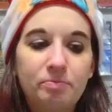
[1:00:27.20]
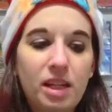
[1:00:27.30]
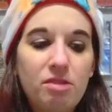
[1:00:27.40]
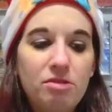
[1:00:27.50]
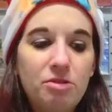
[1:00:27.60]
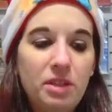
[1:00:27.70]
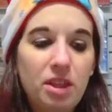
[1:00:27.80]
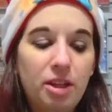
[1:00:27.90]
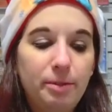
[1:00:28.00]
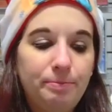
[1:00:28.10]
I don't know
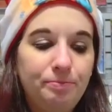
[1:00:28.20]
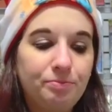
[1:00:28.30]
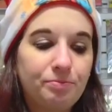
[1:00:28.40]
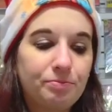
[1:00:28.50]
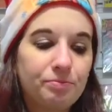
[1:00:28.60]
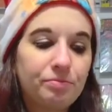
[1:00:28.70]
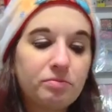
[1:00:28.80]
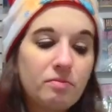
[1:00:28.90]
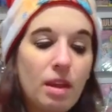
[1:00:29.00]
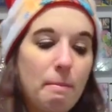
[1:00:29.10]
either.
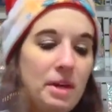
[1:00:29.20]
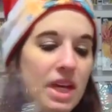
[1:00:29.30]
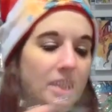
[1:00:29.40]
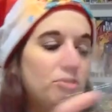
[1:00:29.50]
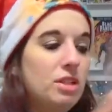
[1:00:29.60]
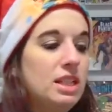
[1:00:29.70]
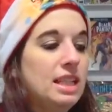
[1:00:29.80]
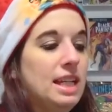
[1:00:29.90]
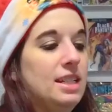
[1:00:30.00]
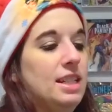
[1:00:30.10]
But you can
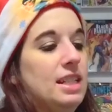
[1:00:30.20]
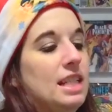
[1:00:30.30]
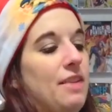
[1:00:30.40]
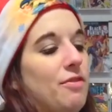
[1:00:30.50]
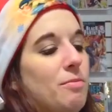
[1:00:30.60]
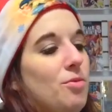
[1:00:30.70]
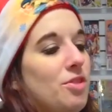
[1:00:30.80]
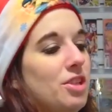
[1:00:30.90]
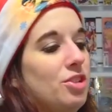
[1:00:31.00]
scan to discover more.